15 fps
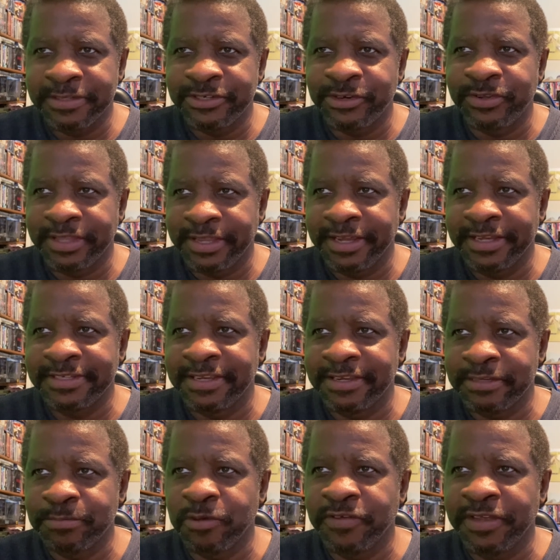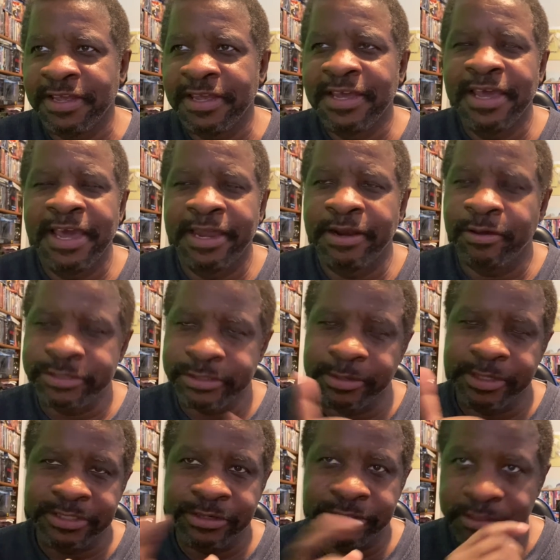certain things in this movie. And also
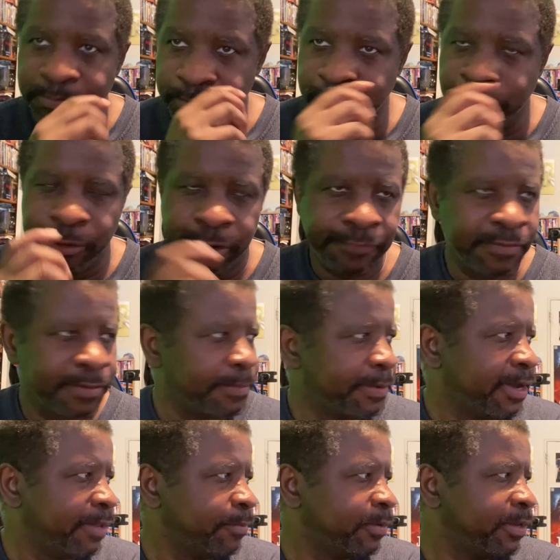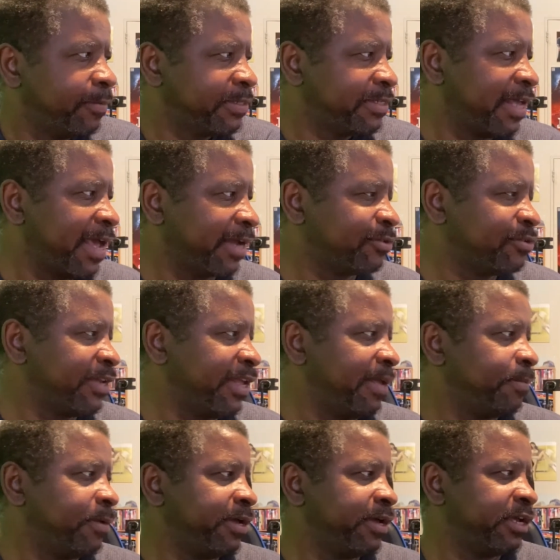there's good support from, uh, what's the actor's name?
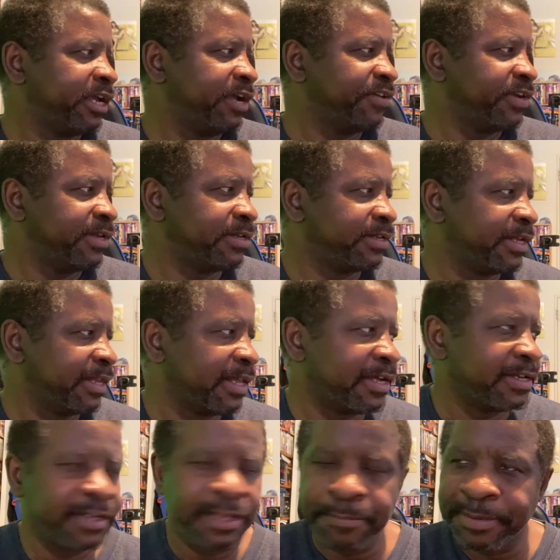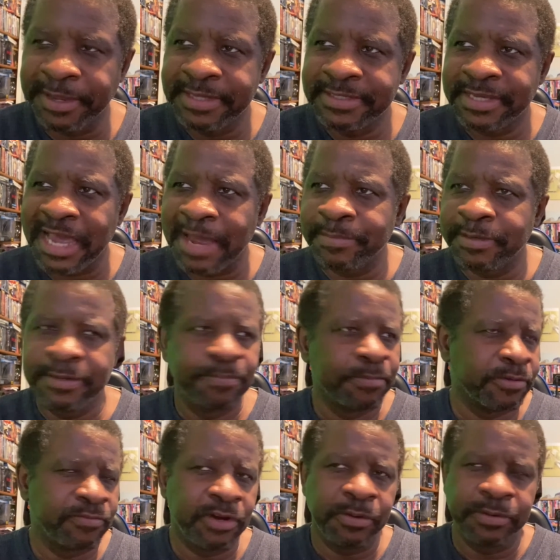Uh, Garrett Dillahunt. He plays Captain
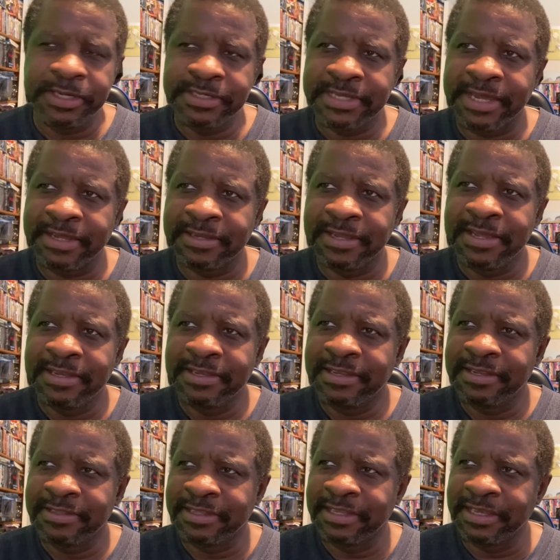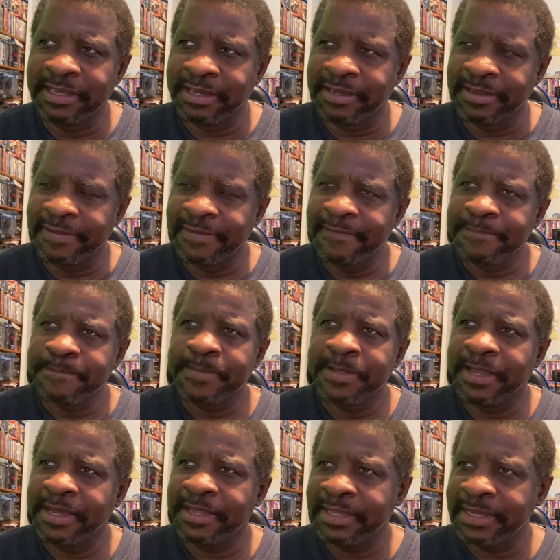Monroe. He's like the, uh,
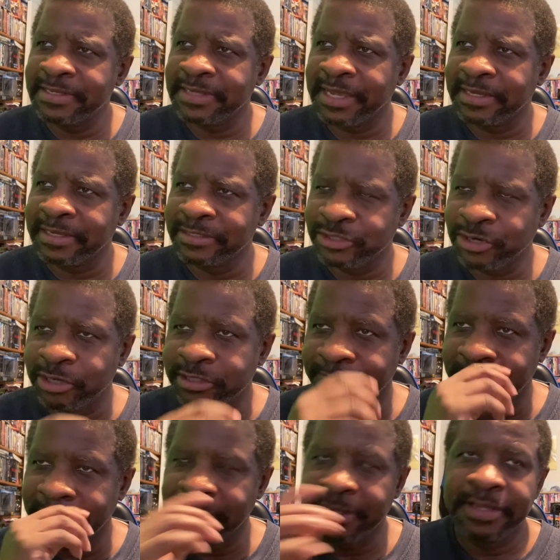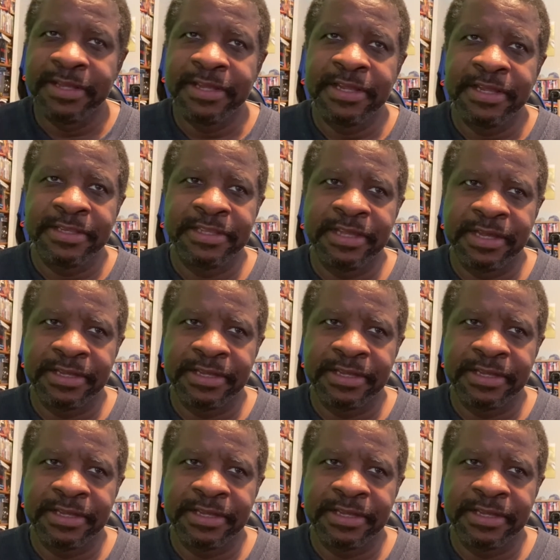I think he's like in charge of the, the,